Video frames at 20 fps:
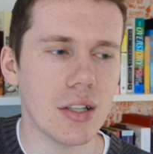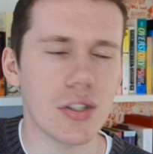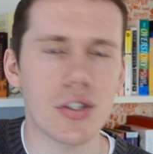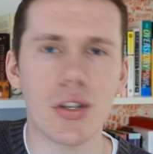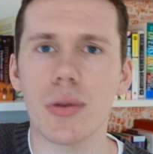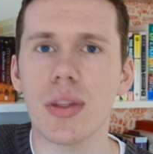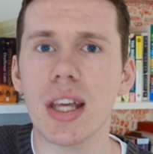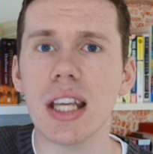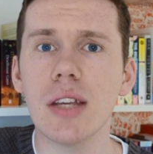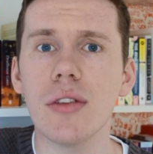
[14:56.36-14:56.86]

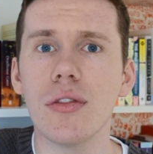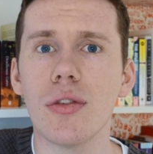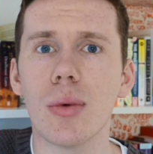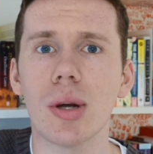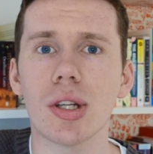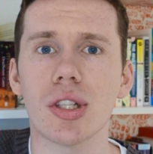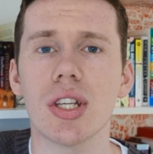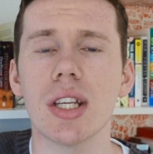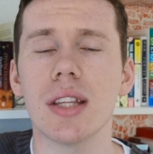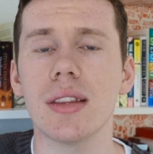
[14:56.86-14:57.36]
So thank you for
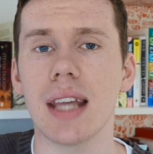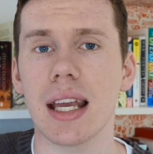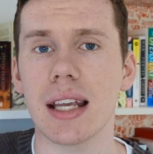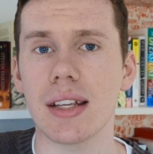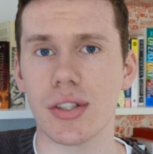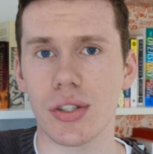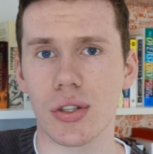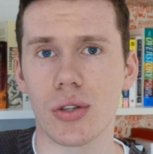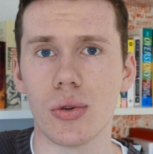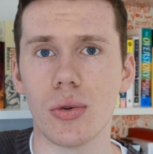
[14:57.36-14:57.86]
watching.
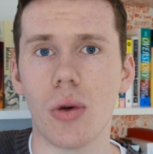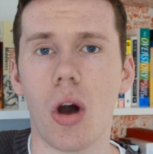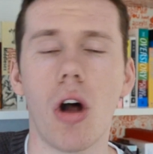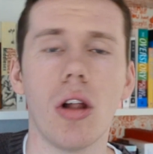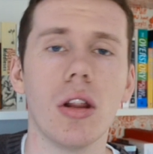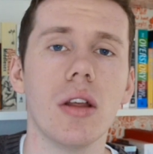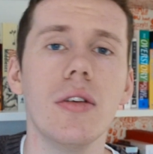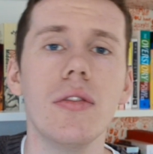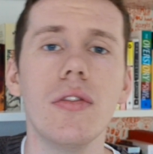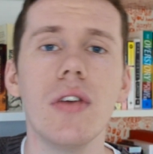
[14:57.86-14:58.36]
Thanks to
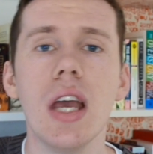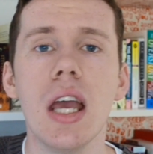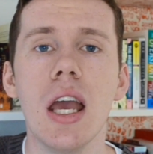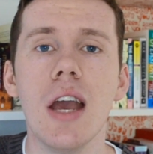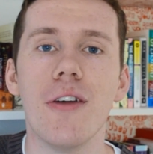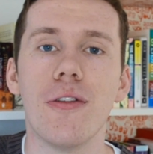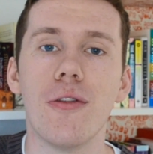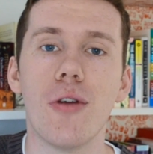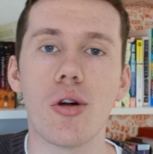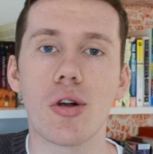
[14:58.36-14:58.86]
Olive
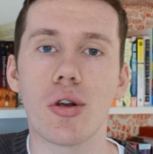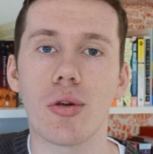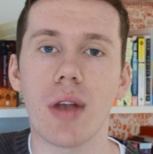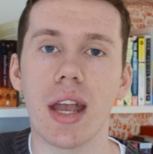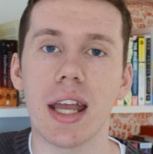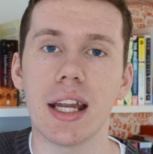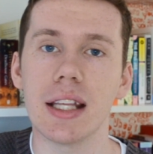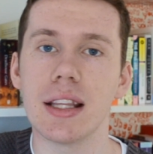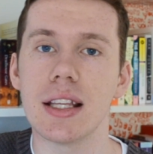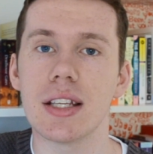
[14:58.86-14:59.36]
for
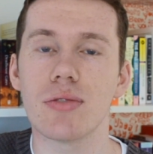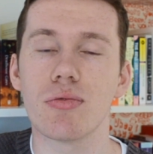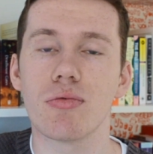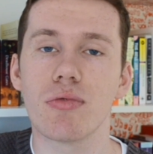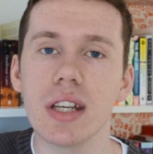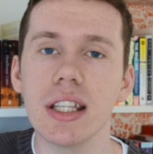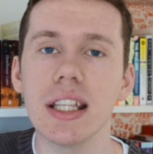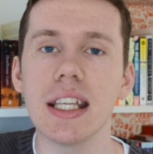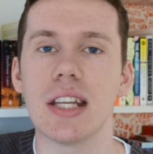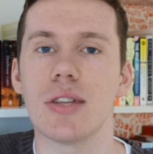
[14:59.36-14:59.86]
creating this
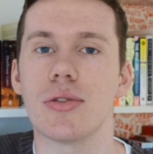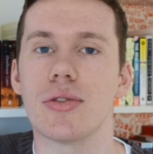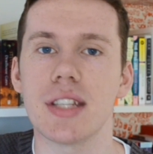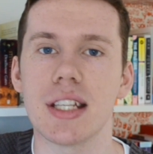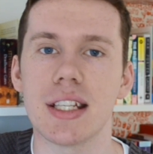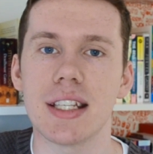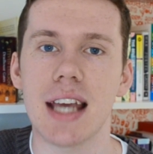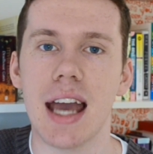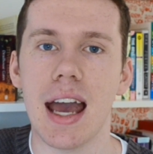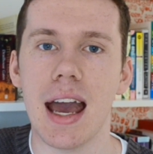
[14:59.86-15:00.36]
really
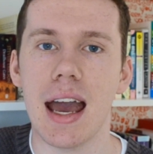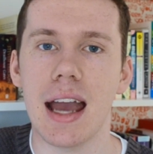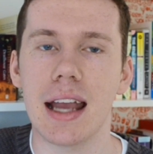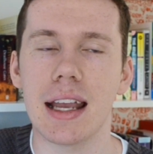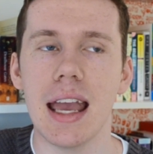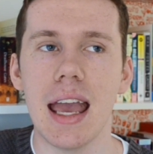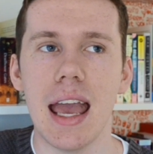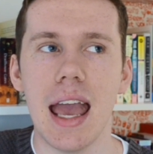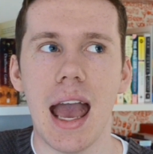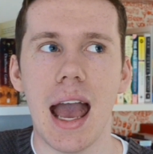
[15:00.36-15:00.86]
interesting
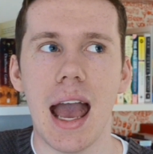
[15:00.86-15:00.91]
tag,